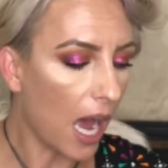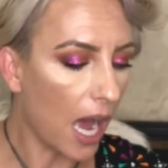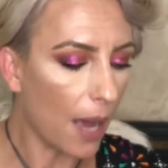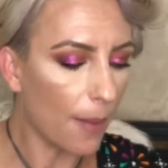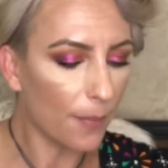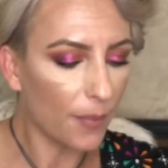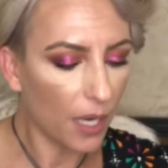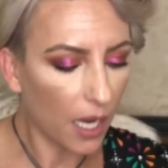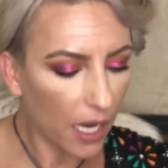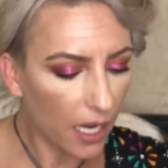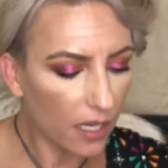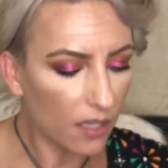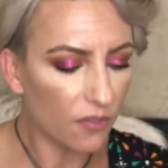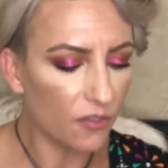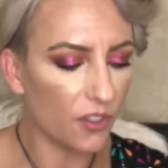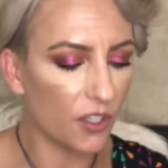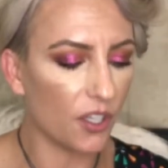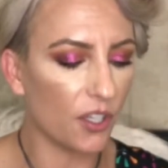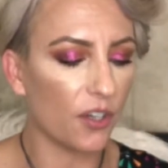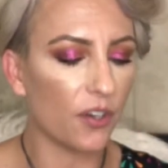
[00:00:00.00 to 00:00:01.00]
I'm kind
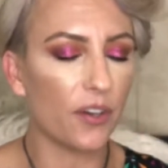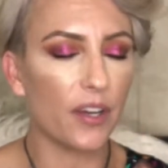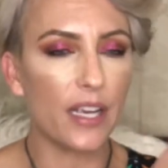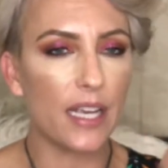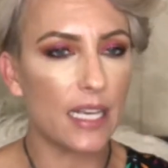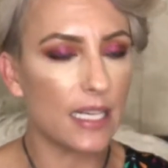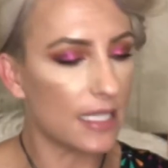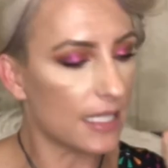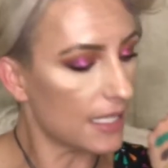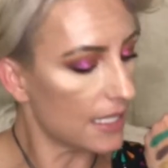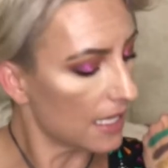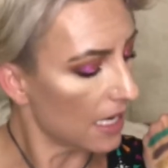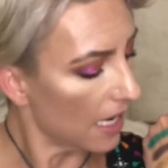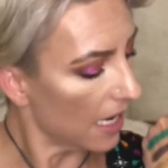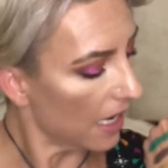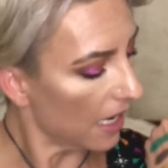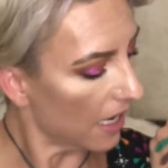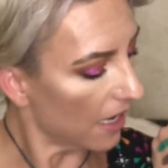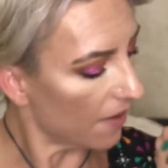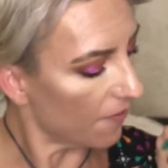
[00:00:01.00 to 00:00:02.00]
of curious
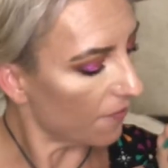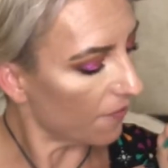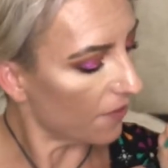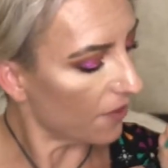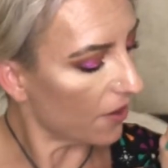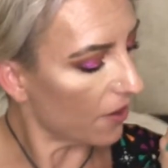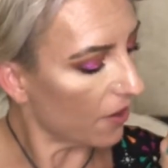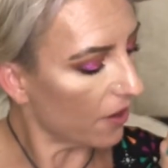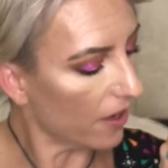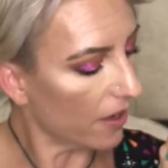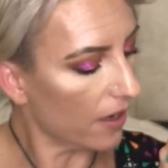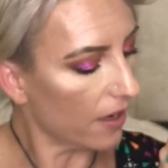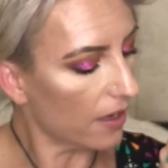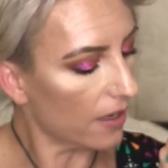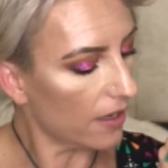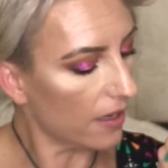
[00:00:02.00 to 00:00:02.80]
if they're